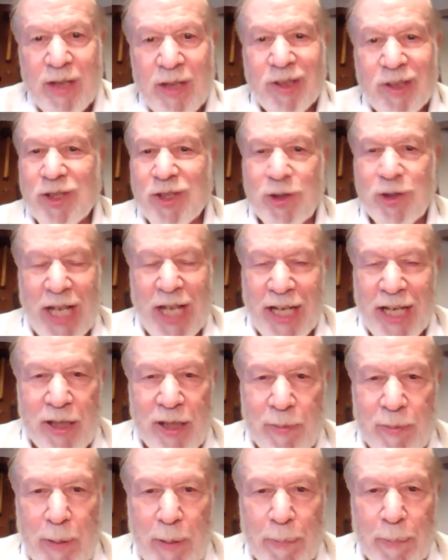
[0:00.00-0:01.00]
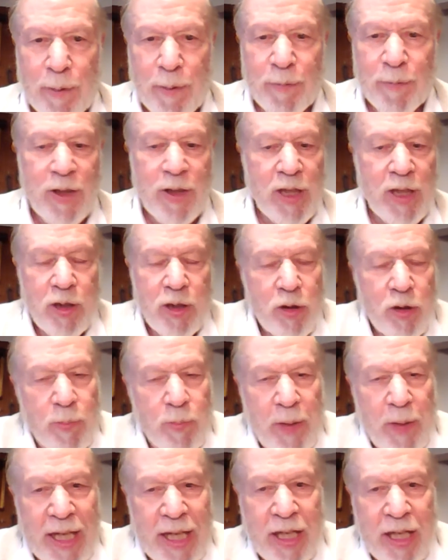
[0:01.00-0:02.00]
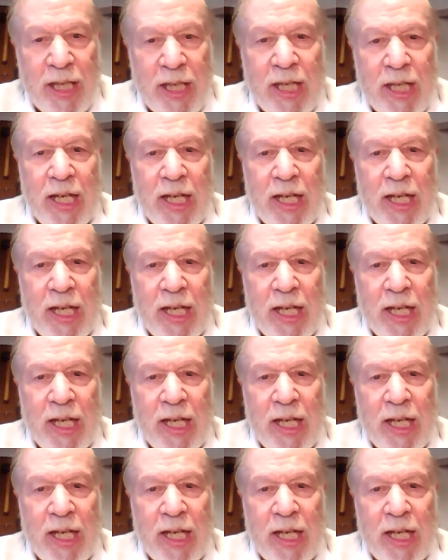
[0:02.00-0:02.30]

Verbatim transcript: because they're not going to be perfect can go back